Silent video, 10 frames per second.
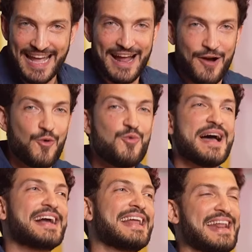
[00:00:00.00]
cream
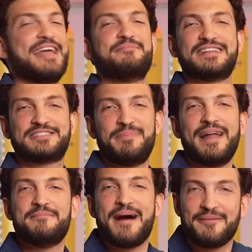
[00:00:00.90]
containing diethyl
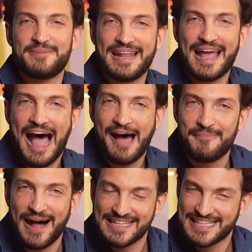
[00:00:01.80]
toluamide,
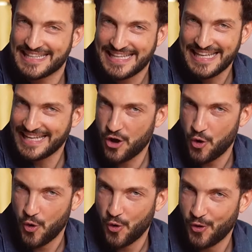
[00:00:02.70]
which is one of the
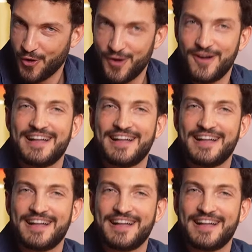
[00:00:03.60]
substances